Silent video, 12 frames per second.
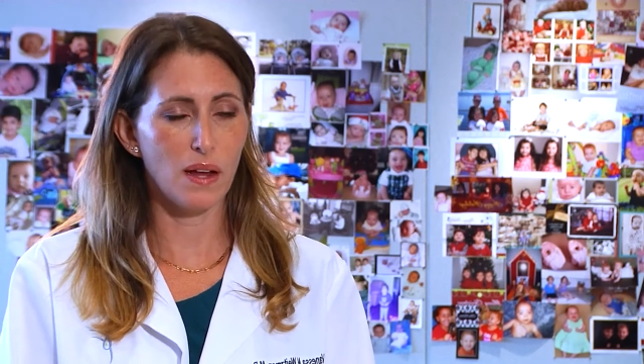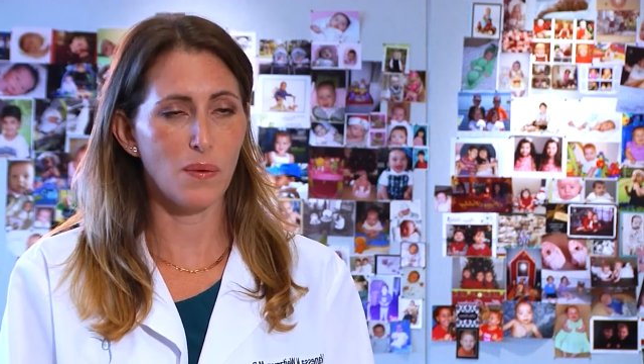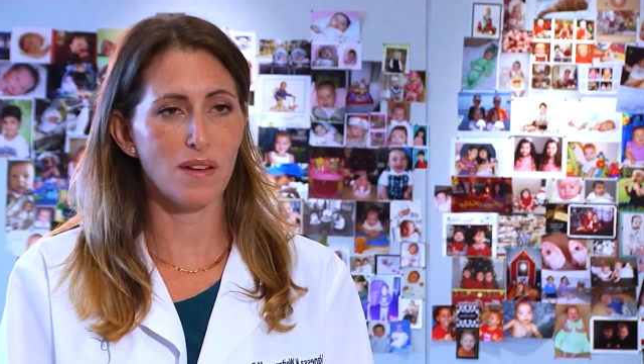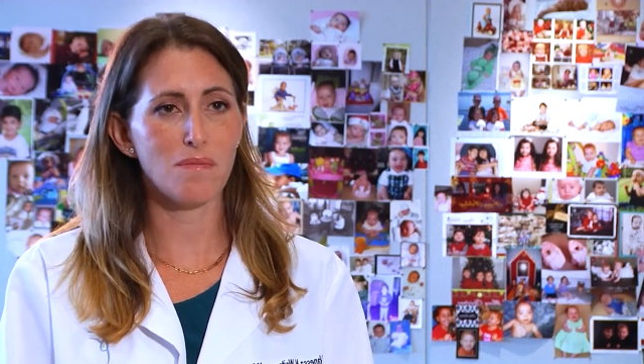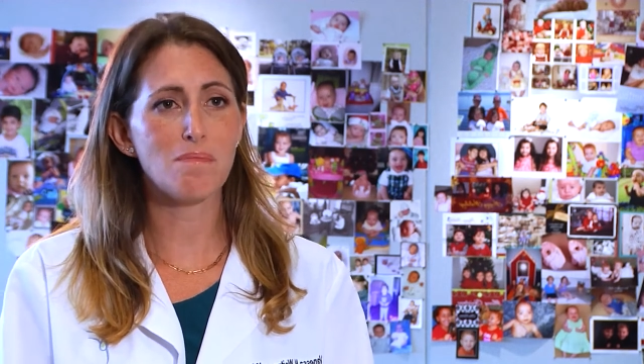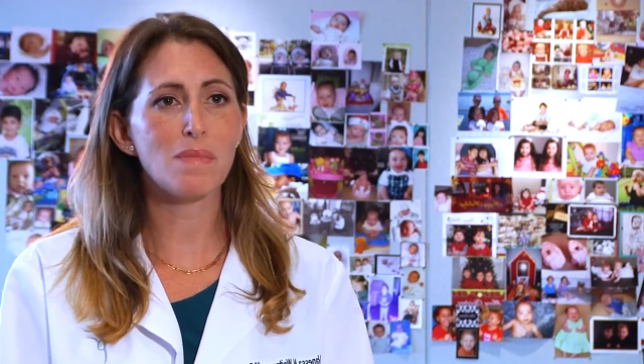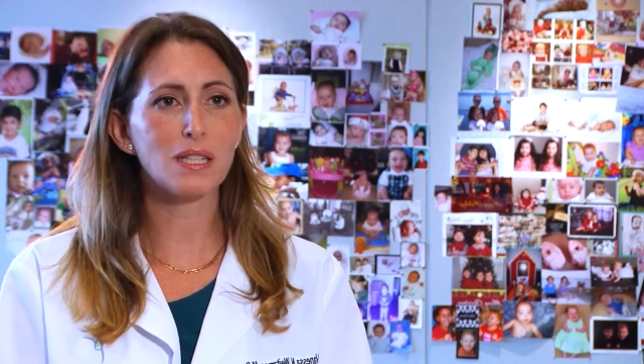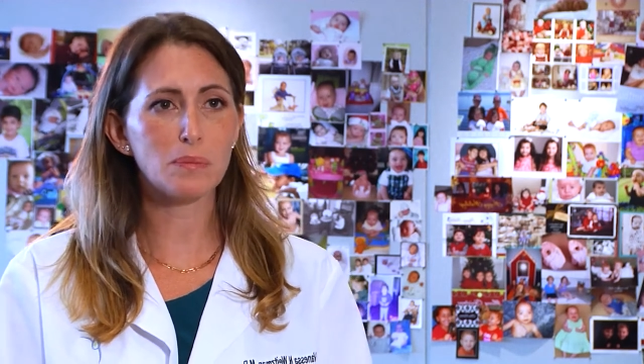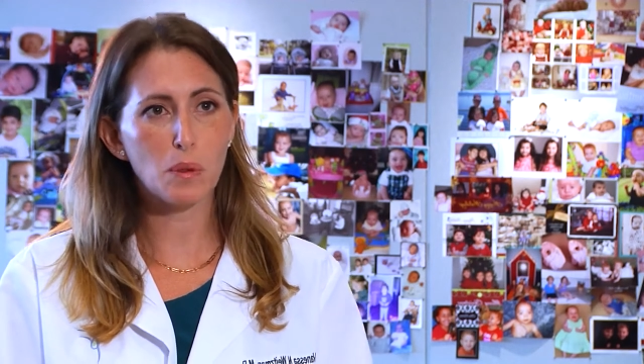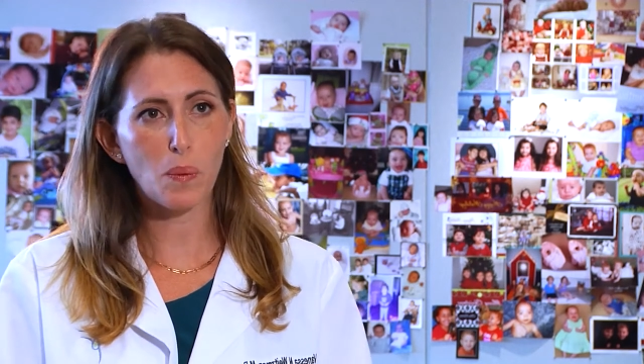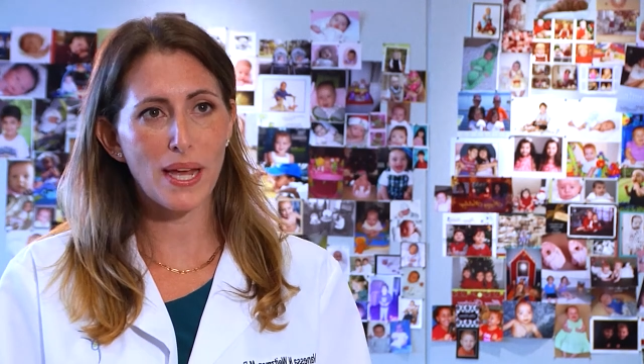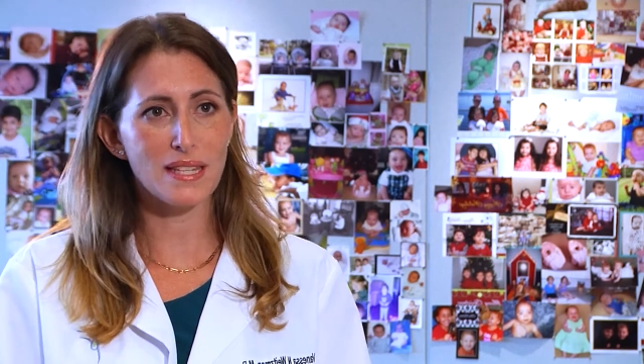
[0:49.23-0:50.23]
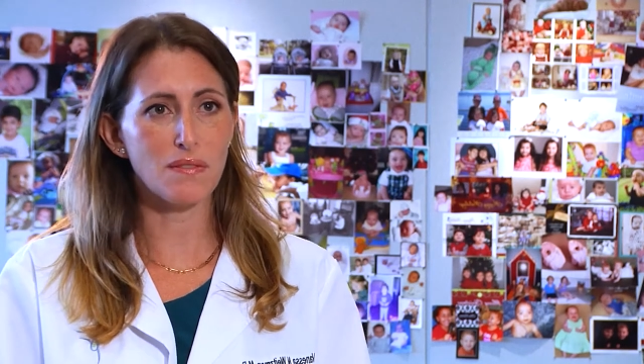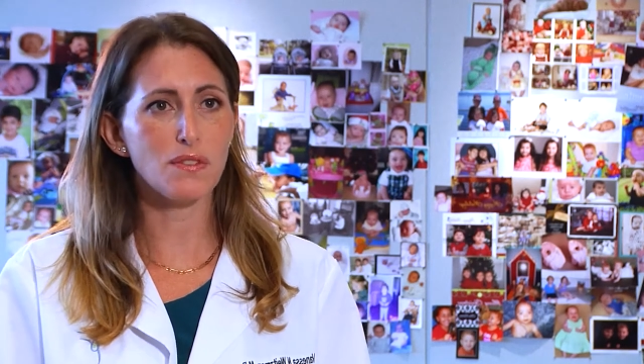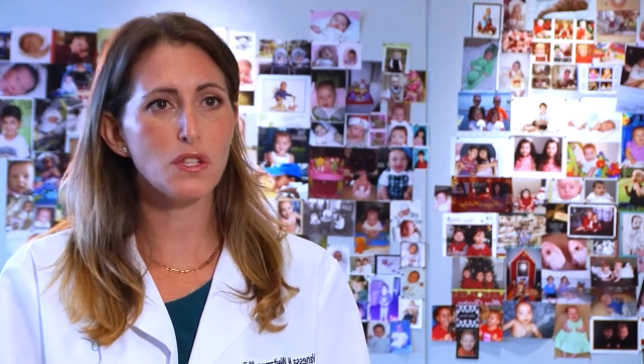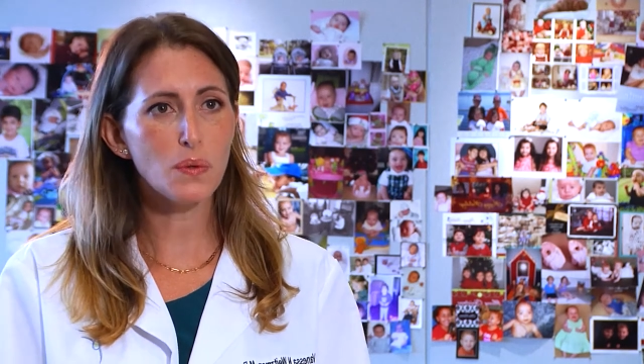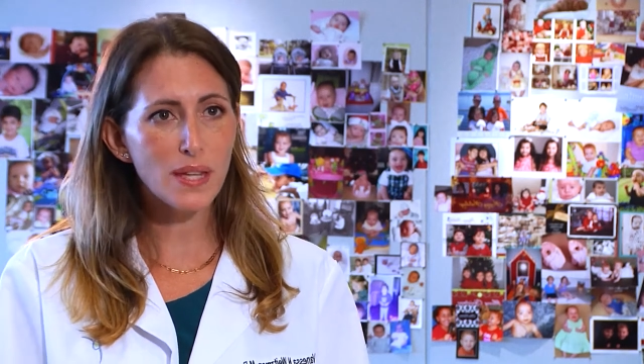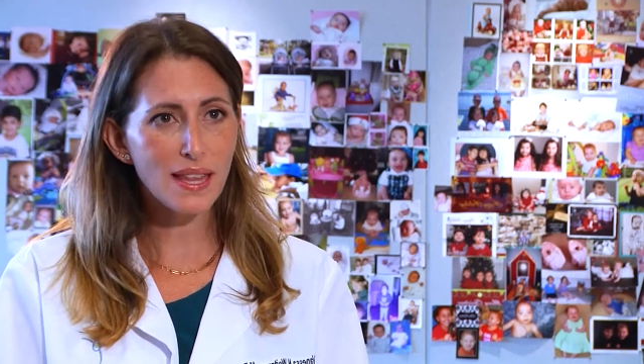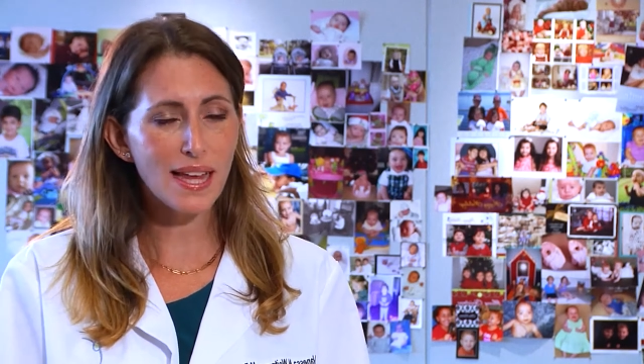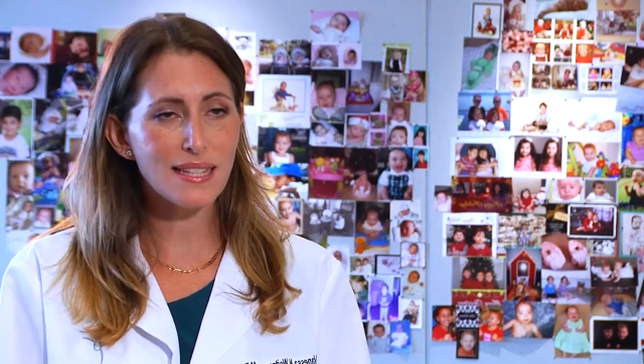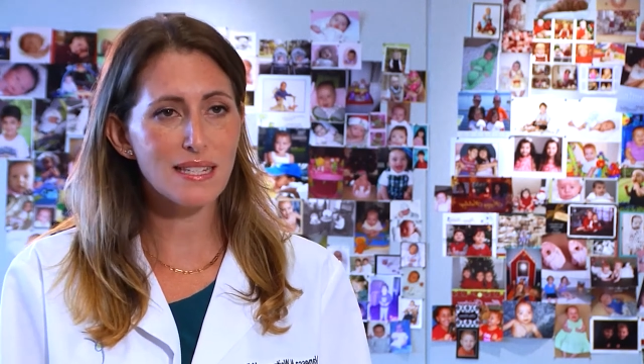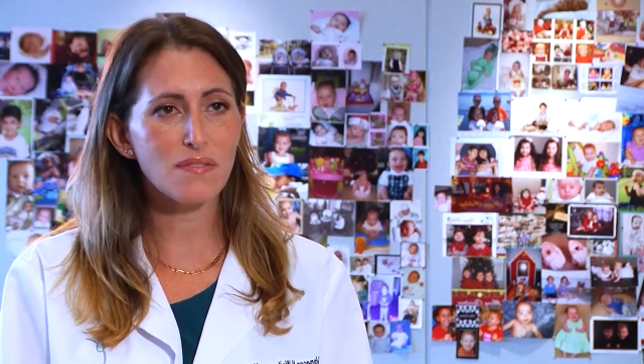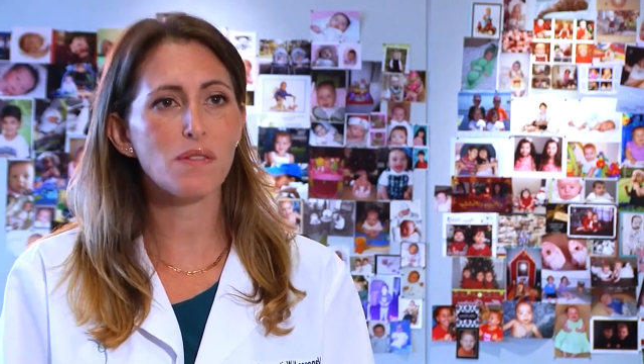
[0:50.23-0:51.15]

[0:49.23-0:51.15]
Now we have multiple ways of doing that,